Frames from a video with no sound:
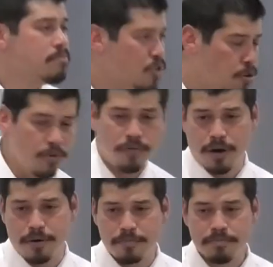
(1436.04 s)
You move
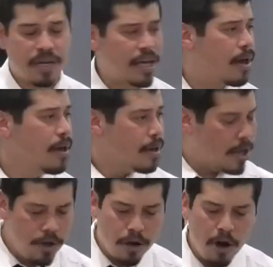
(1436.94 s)
on, okay?
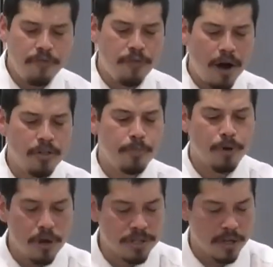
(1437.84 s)
And you go find the
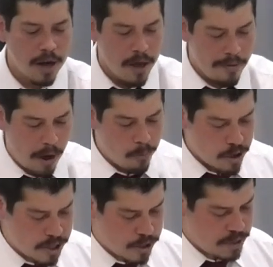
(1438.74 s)
person that
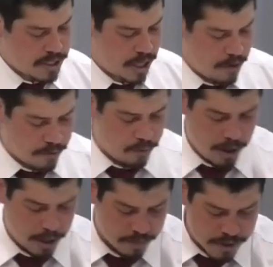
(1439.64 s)
wants to receive the
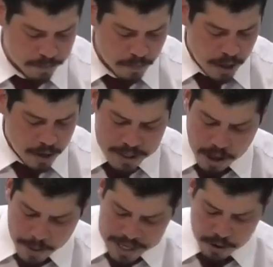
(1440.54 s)
free gift. Let's
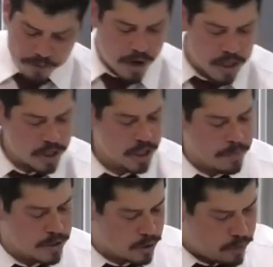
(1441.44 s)
go back to Ephesians
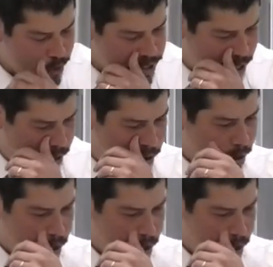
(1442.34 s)
chapter 2, verse 10.